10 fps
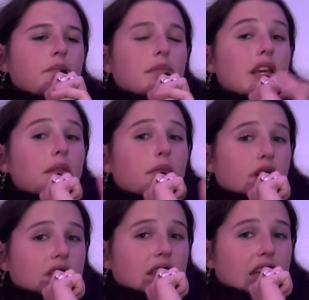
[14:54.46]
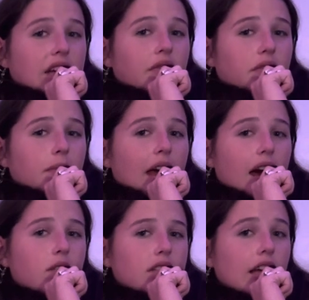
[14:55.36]
being perceived from the
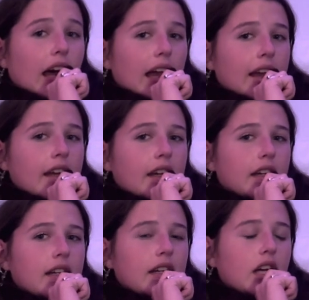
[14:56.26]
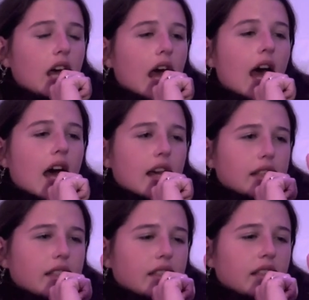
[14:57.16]
outside
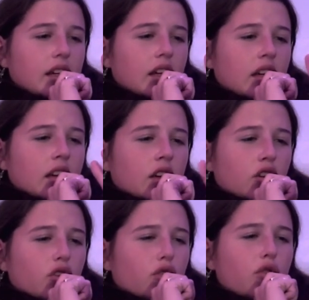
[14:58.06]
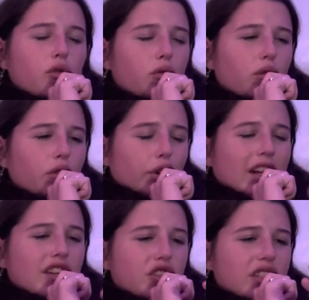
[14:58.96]
as cool or
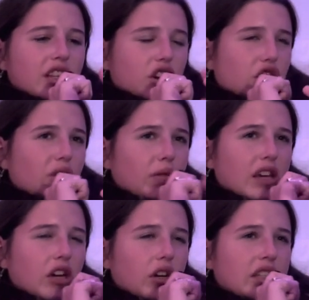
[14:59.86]
interesting or unique or